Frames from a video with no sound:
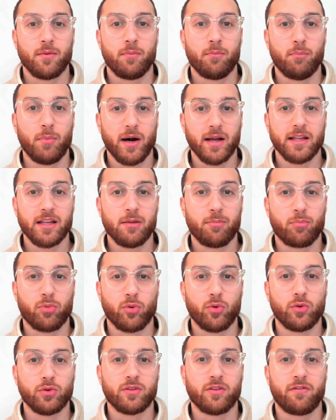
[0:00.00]
money
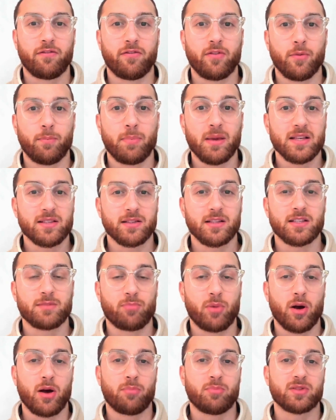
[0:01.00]
abroad for business
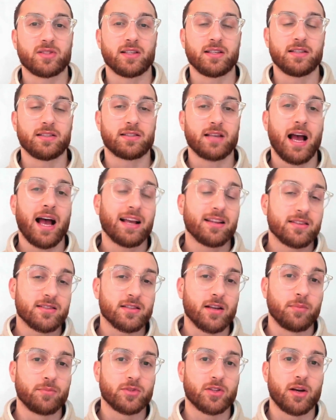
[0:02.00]
purposes and
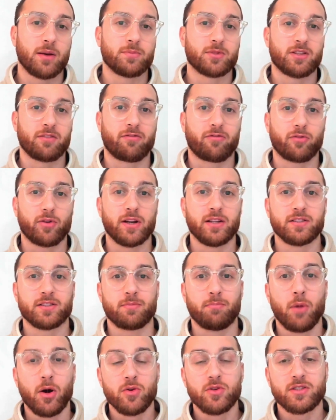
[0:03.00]
sometimes to
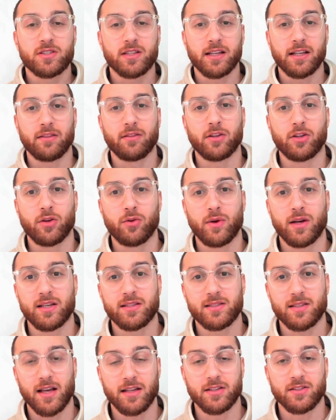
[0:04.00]
friends, mostly in the
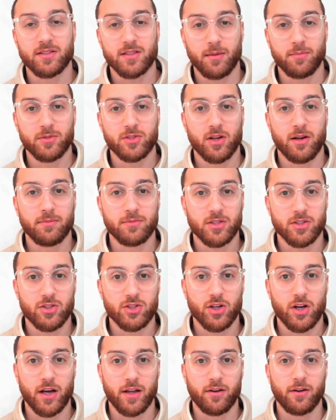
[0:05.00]
US and sometimes to
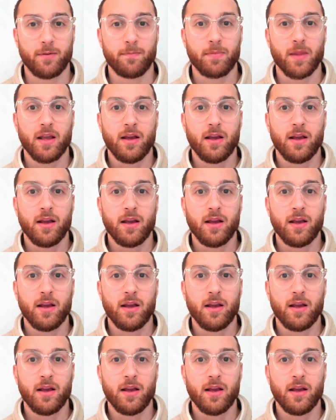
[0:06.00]
China.